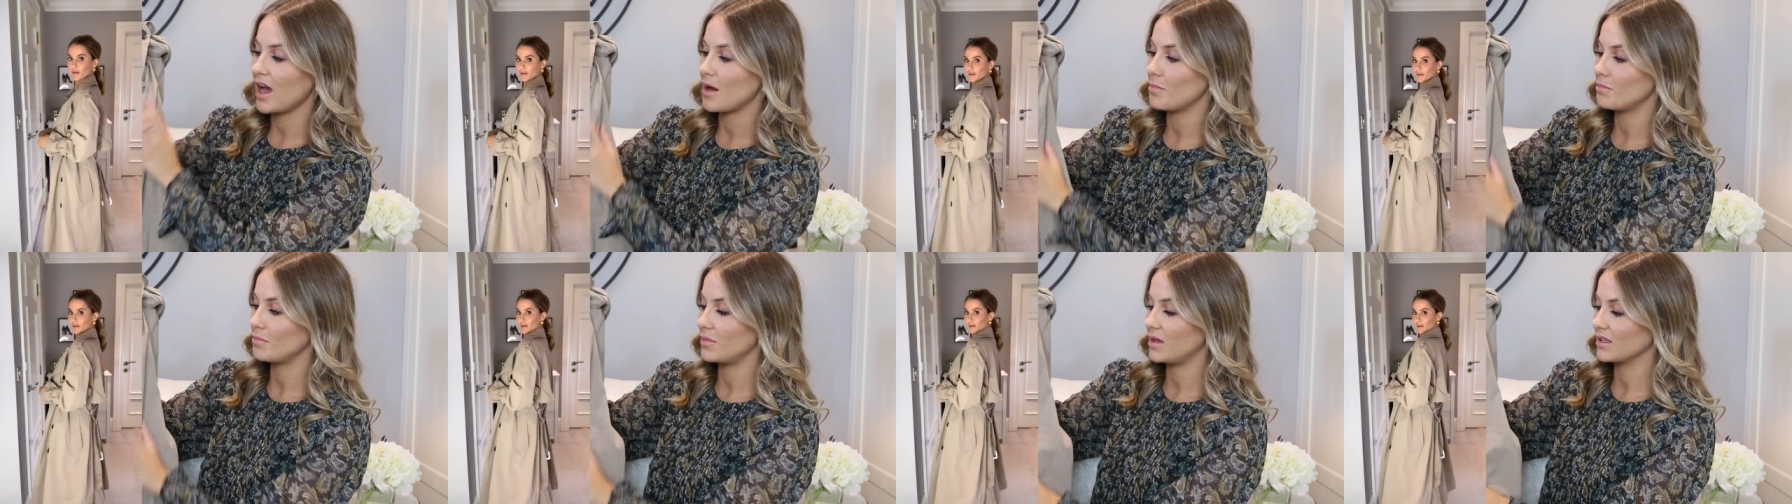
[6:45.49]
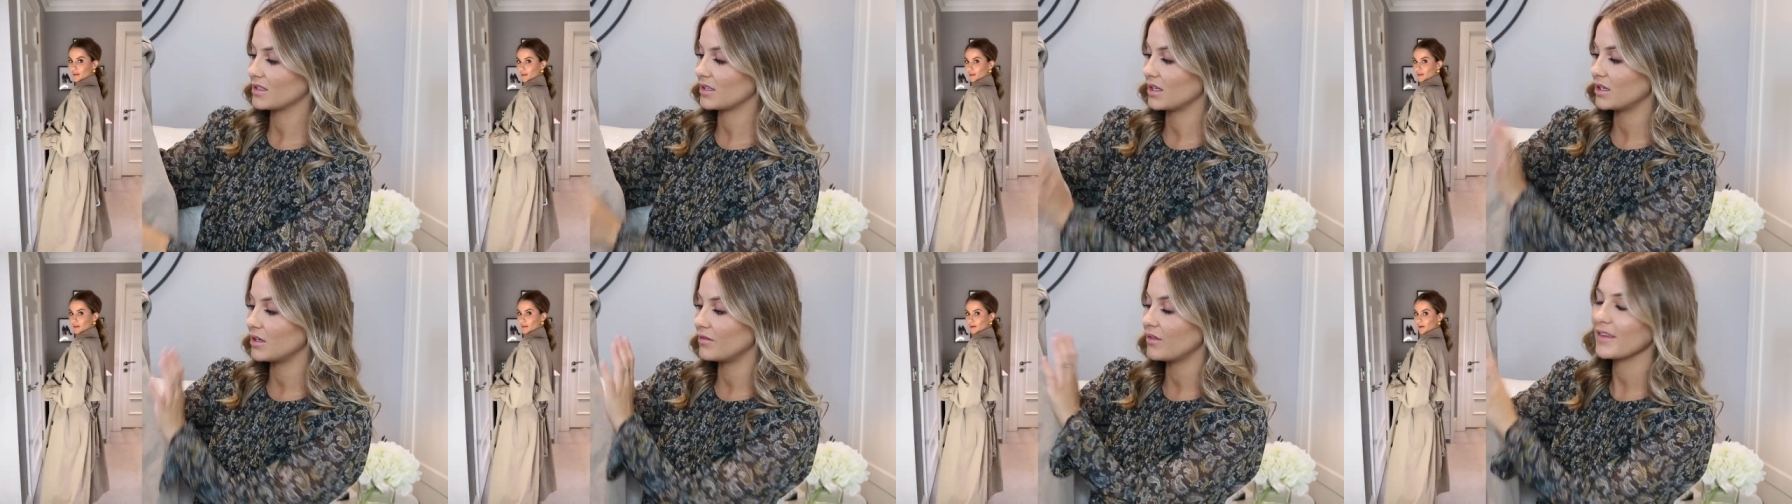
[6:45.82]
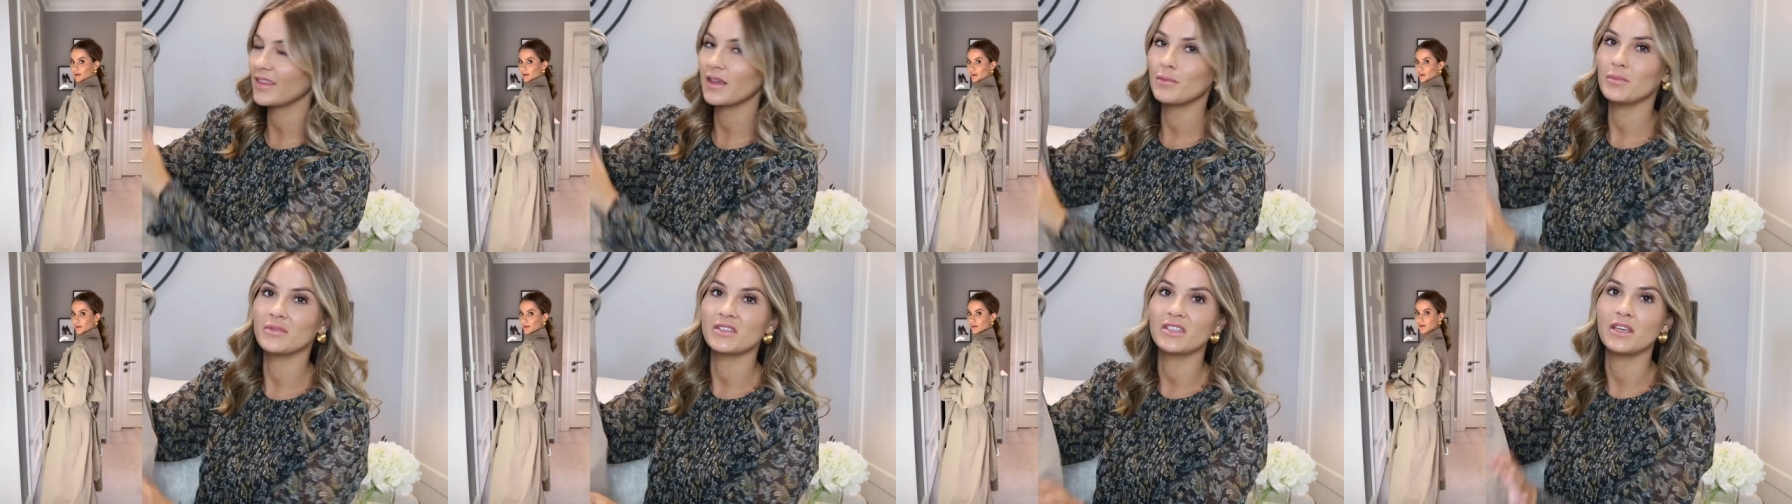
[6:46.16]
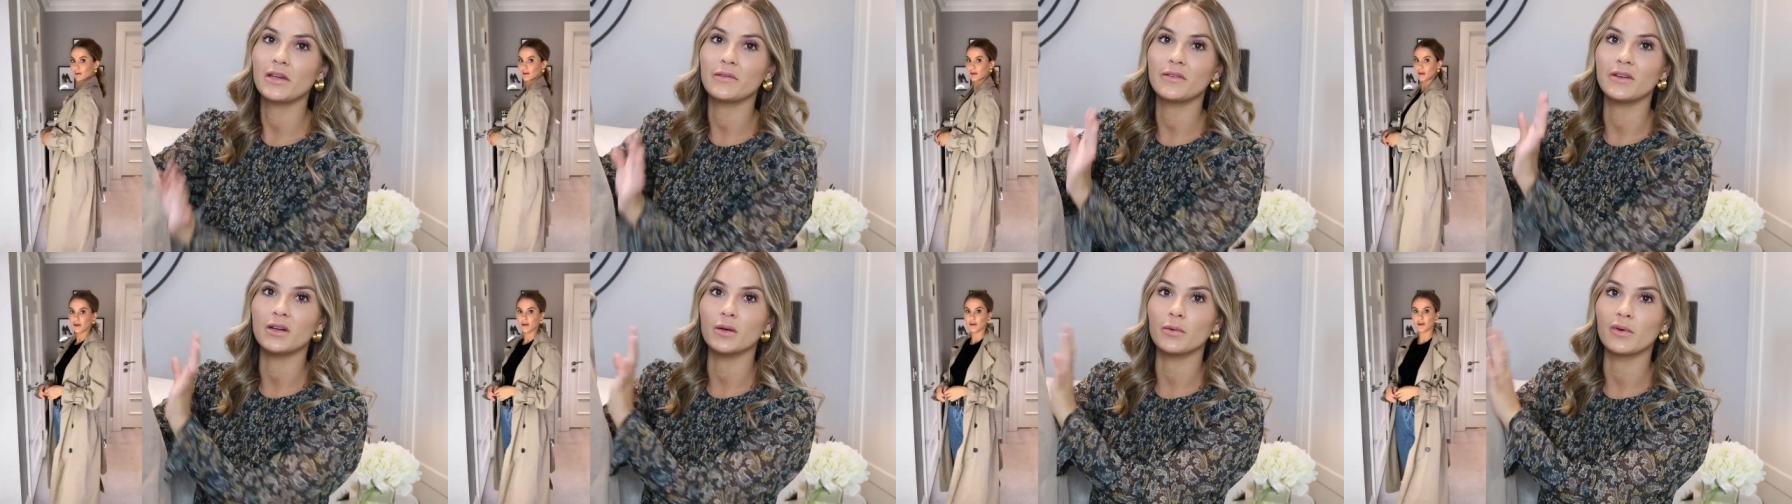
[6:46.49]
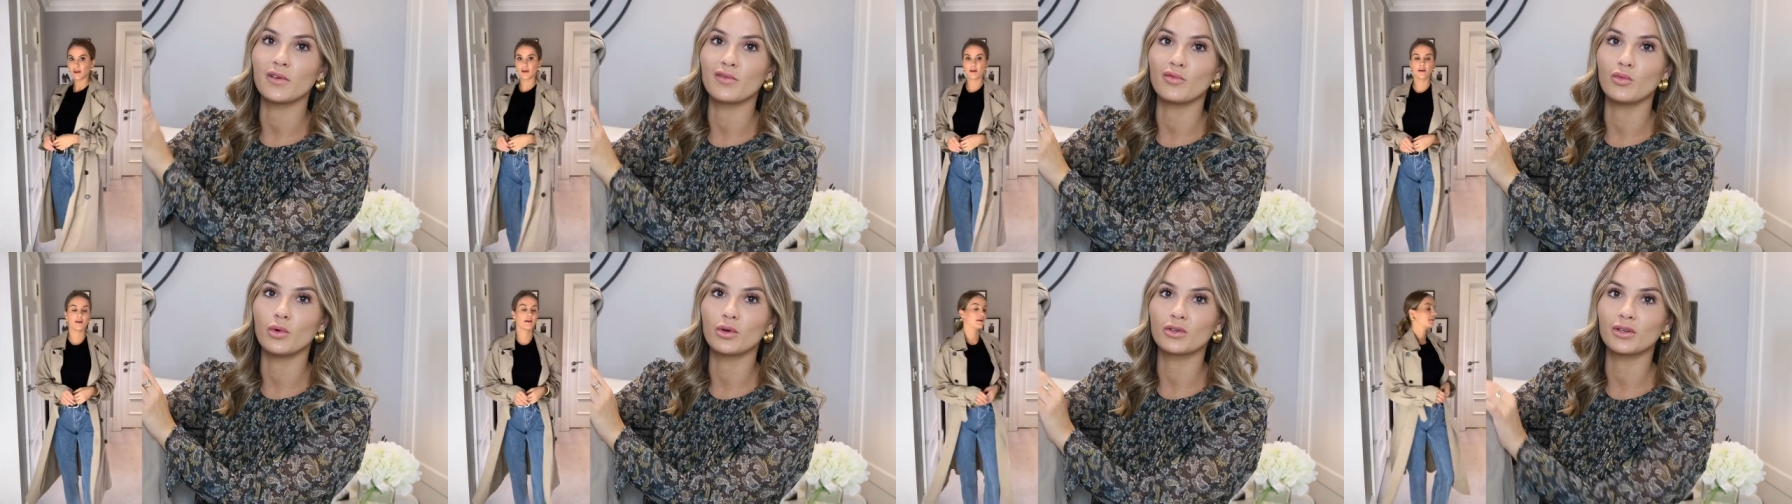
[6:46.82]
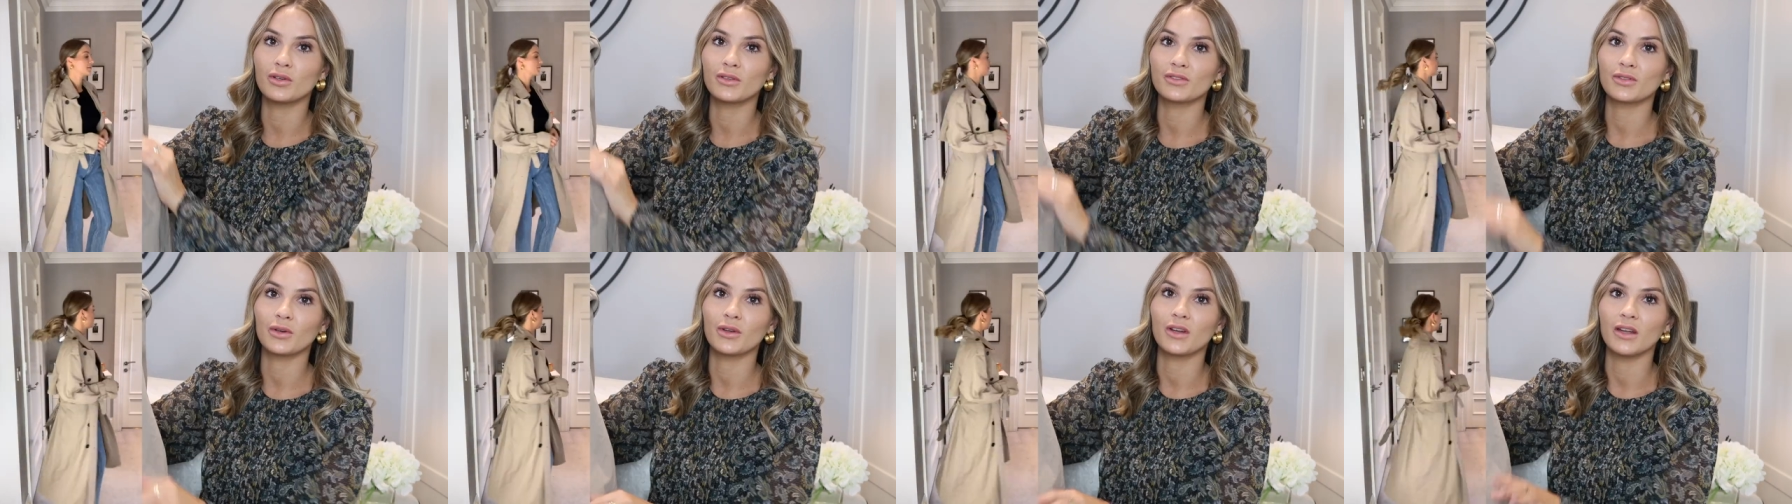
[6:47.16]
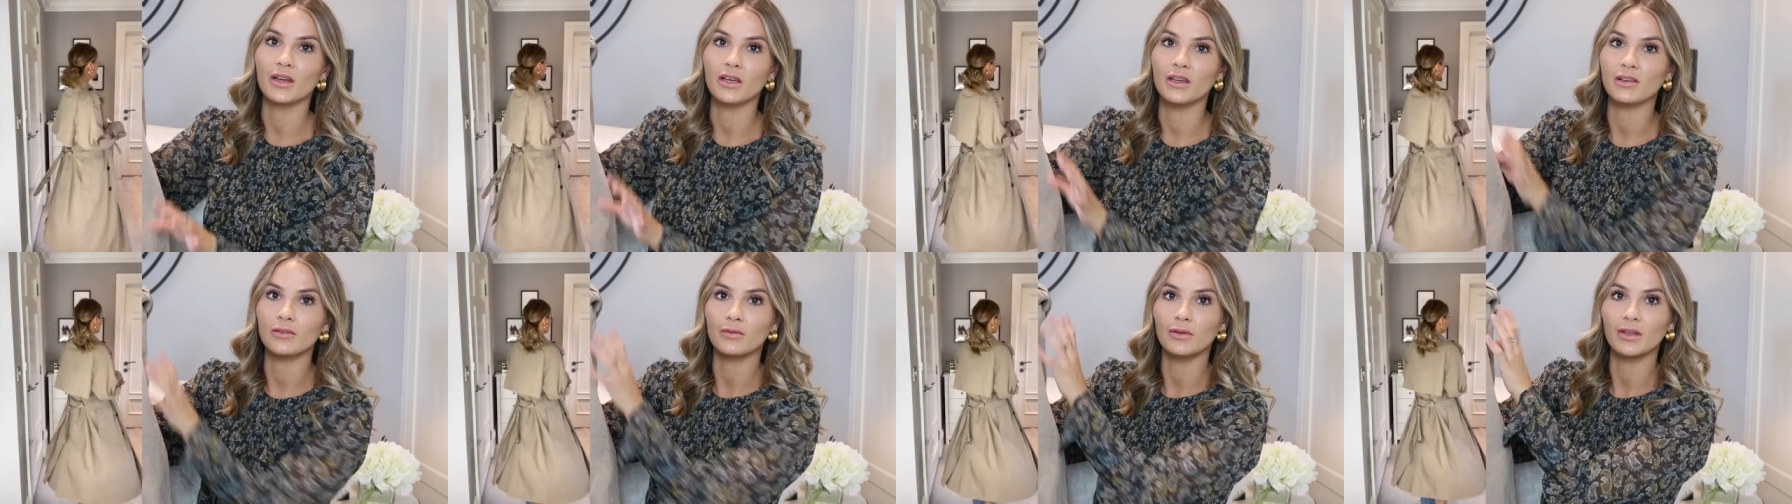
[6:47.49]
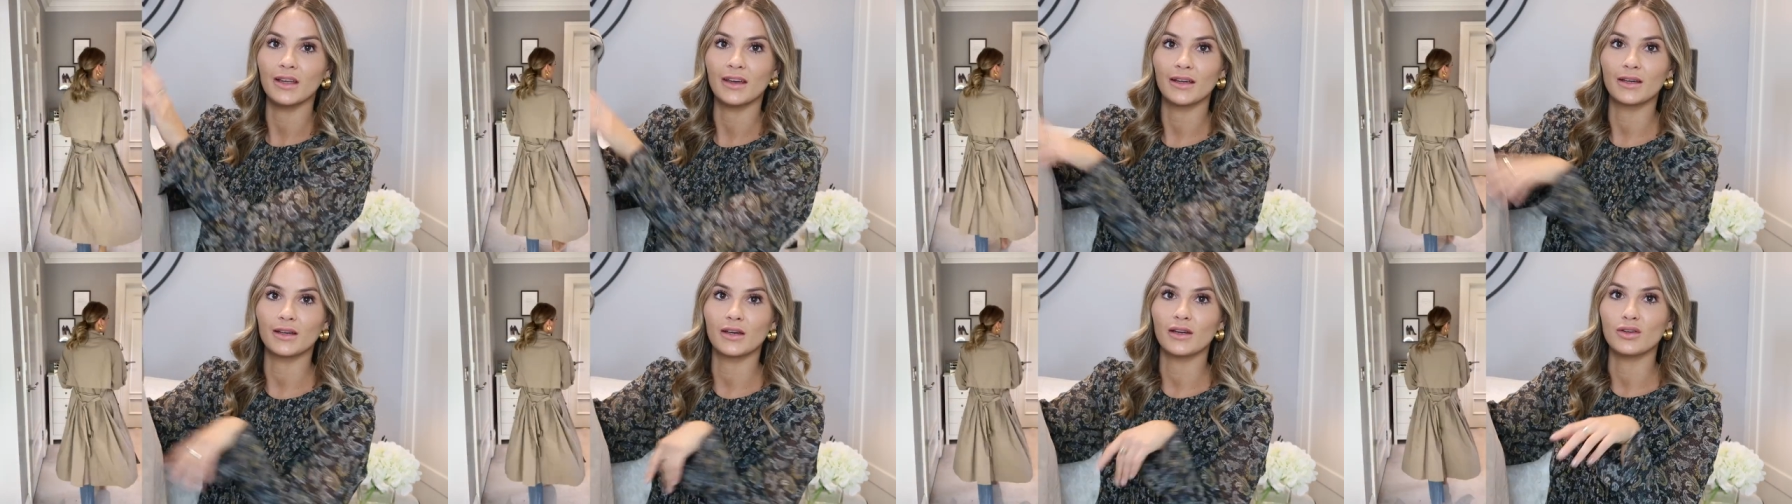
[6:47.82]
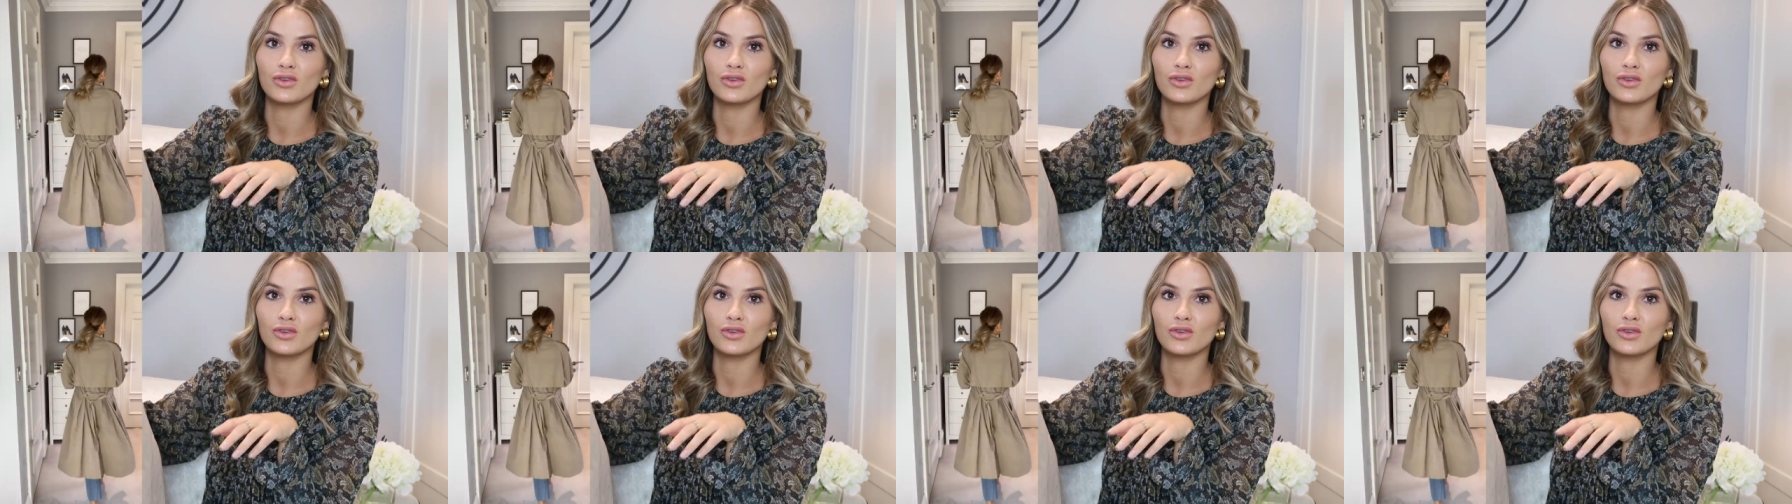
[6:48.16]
Um, it's kind of like that material where if water goes on it, it will like